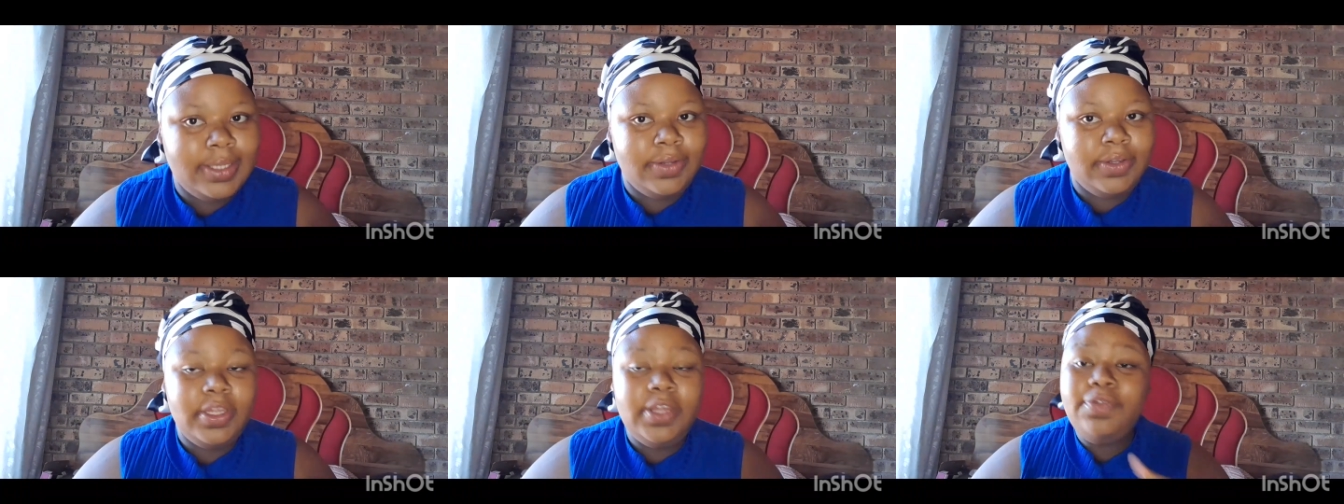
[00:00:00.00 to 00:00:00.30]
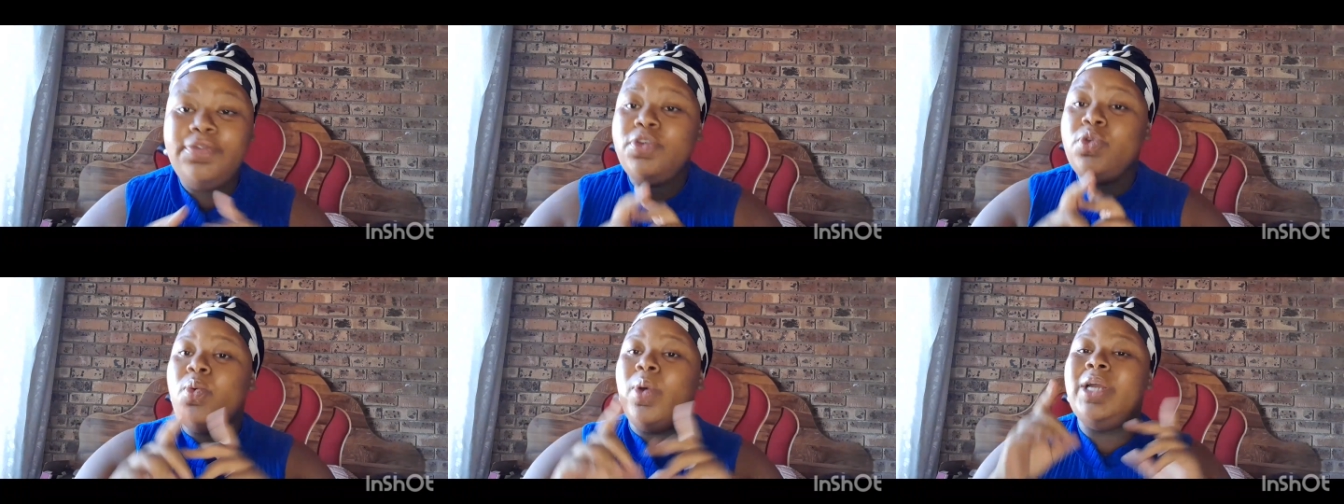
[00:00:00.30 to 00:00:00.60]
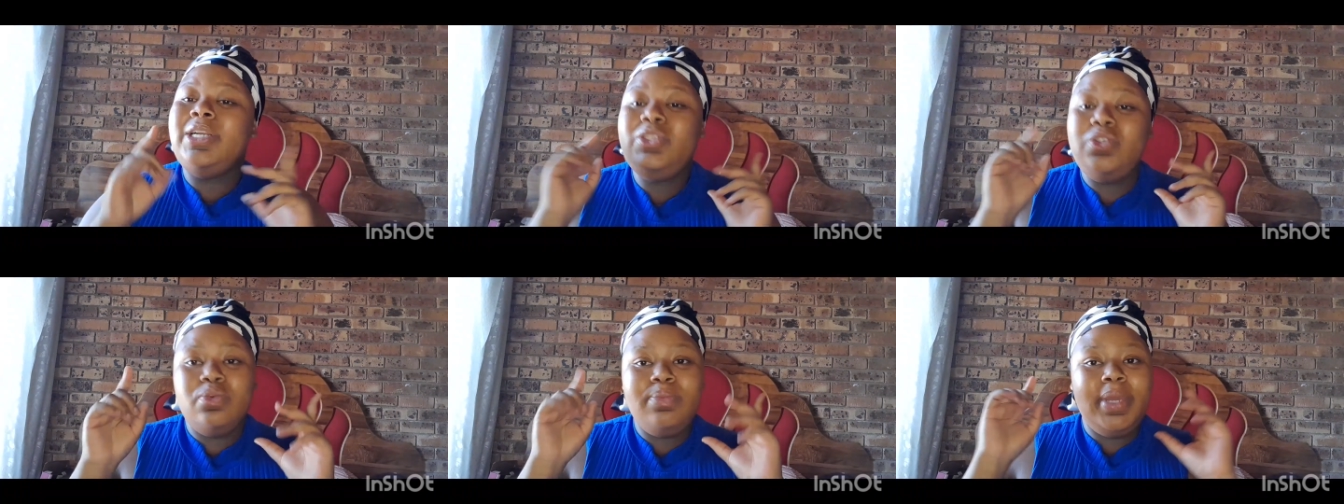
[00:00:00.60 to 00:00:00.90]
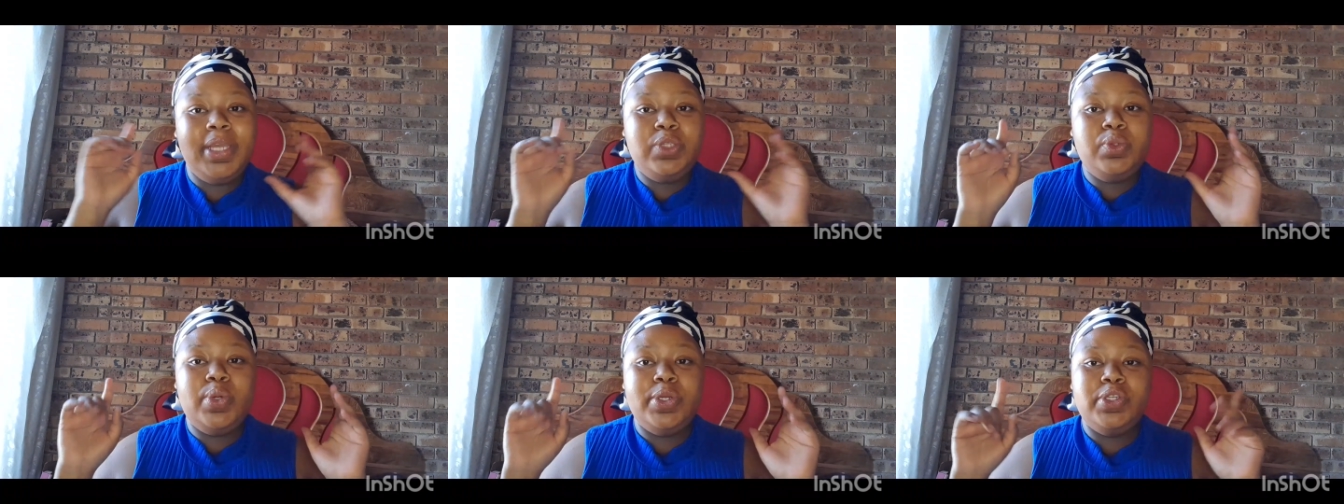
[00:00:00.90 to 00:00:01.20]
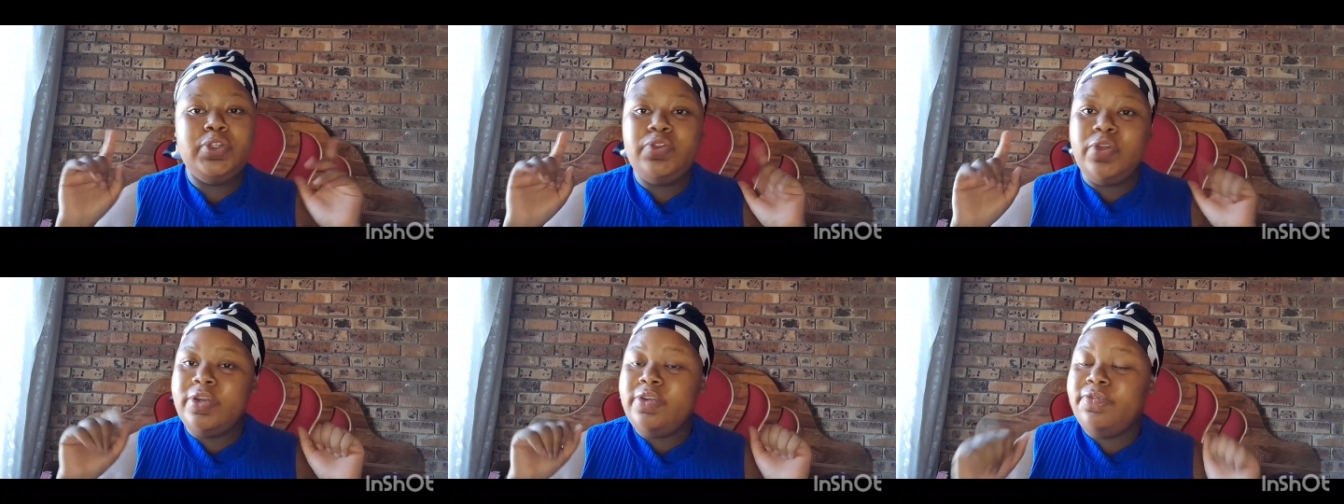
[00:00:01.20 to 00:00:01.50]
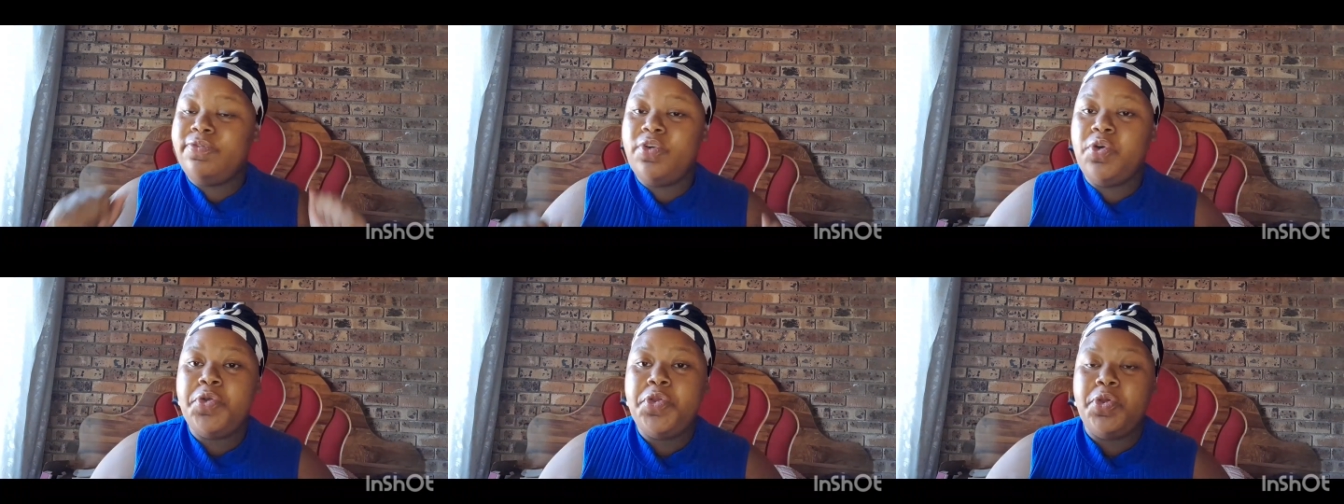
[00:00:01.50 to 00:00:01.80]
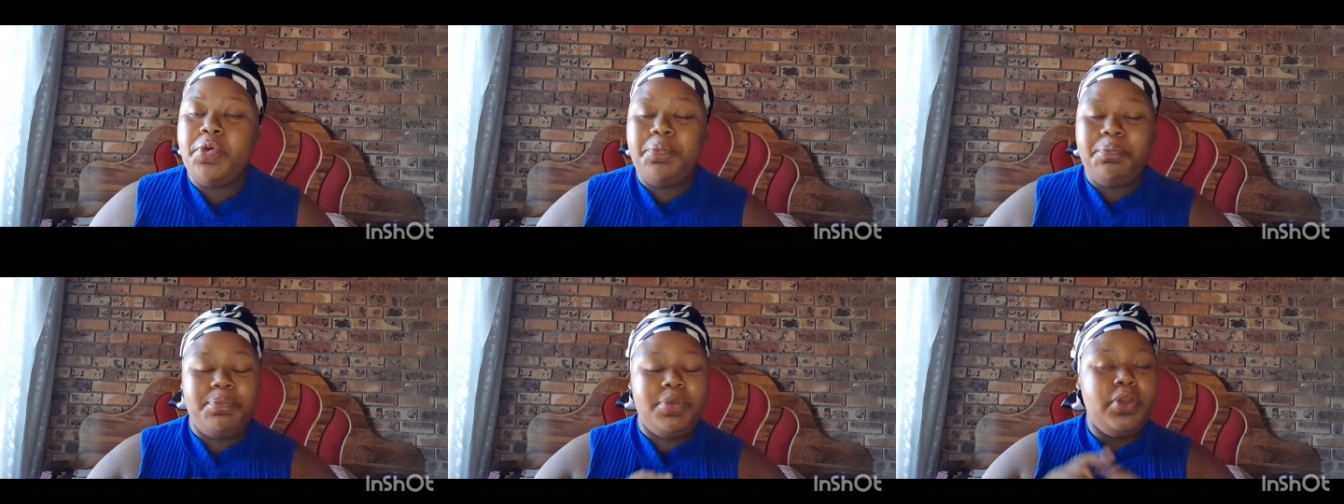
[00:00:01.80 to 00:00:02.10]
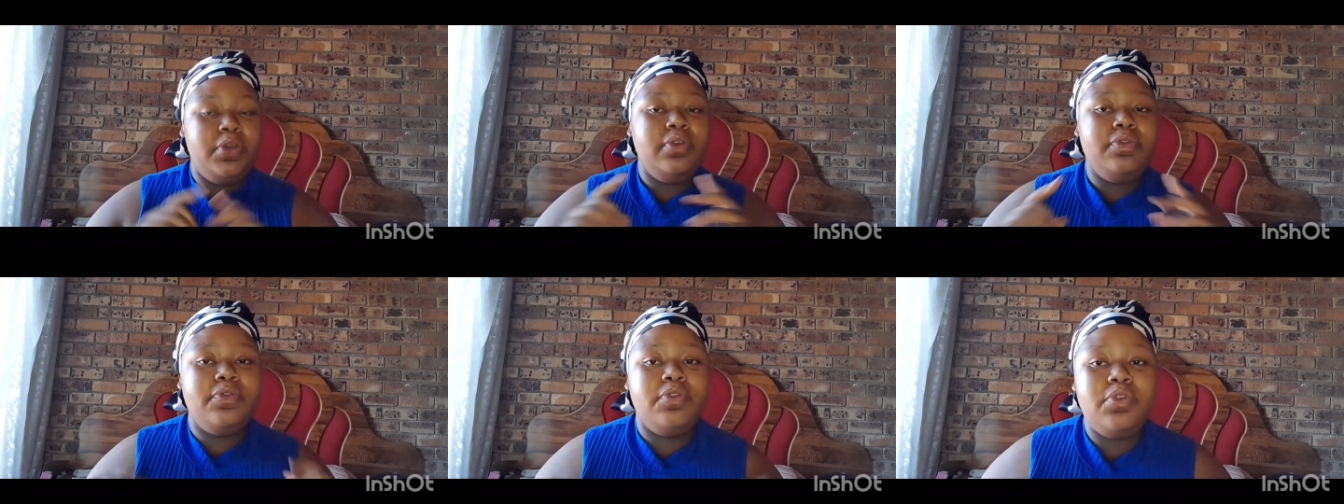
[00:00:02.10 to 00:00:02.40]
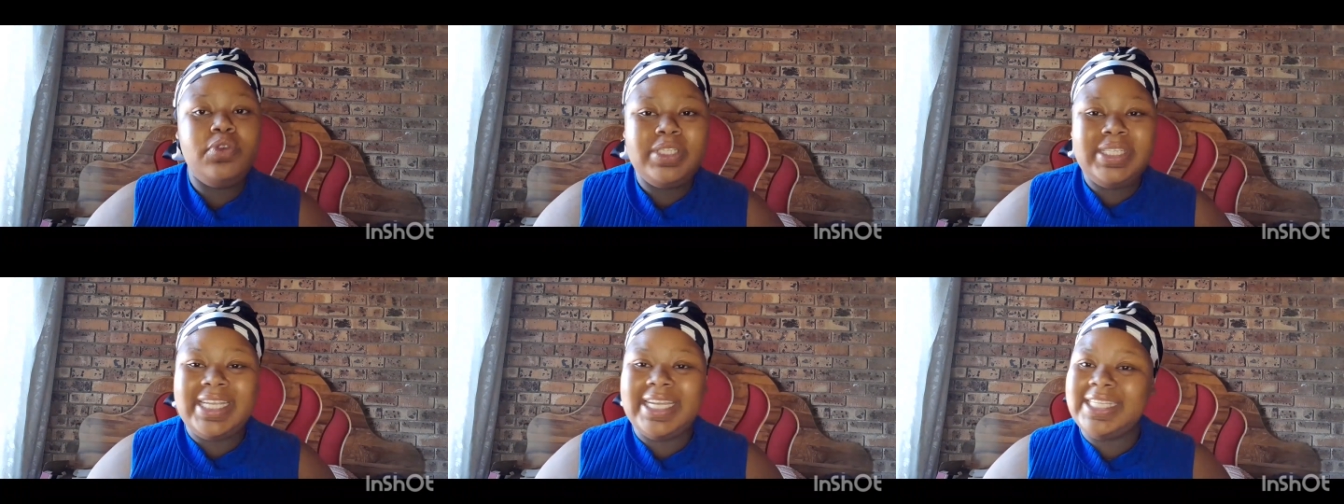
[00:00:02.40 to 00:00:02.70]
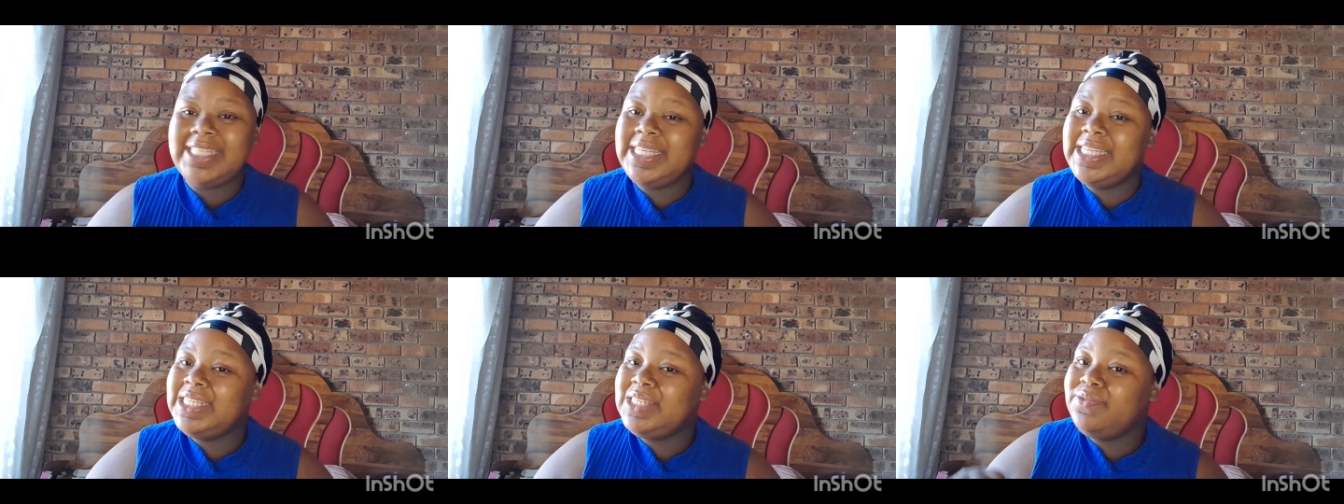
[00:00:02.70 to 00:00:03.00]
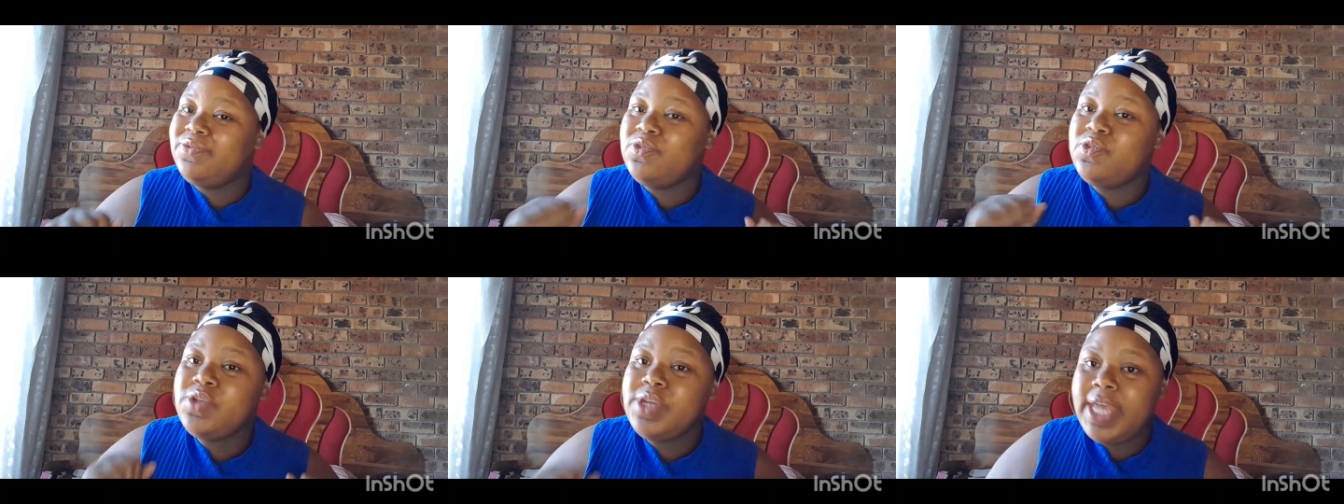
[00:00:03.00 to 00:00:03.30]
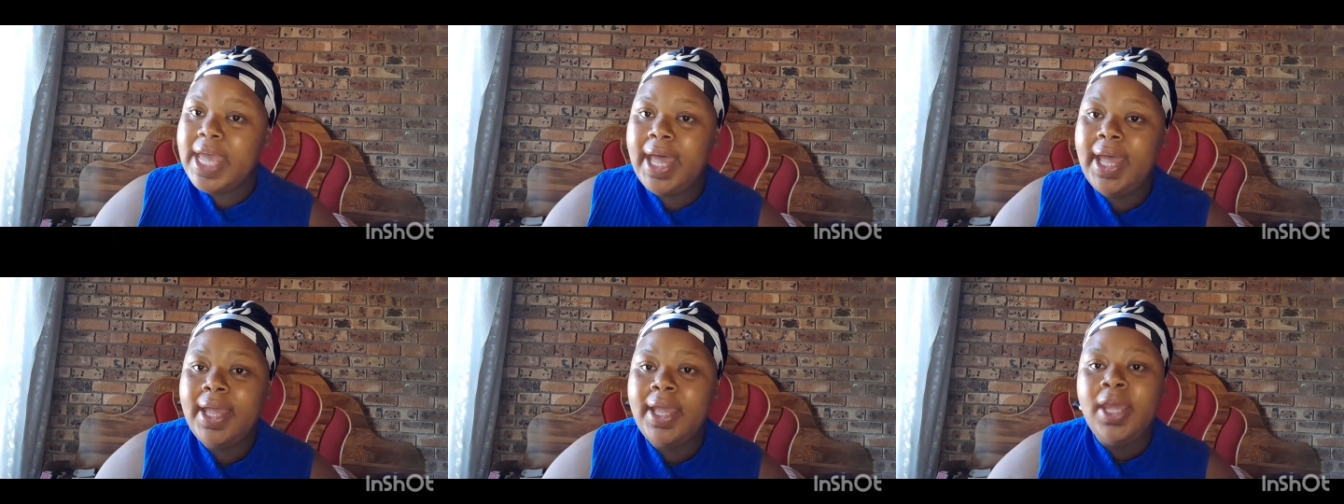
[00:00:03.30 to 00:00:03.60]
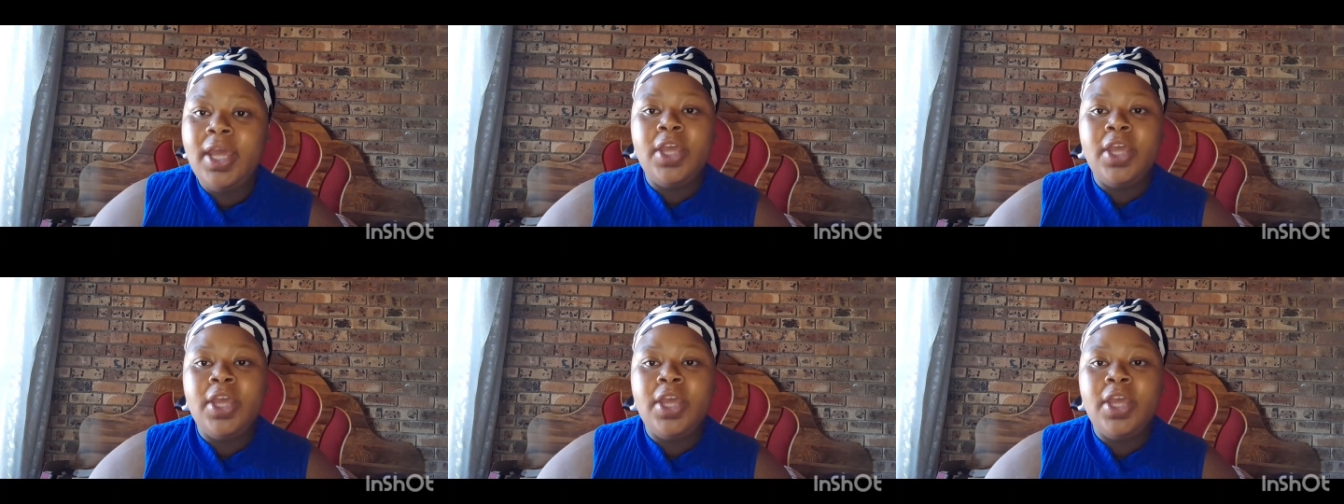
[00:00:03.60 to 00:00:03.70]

If you want to make 2024 your beautiful, successful year,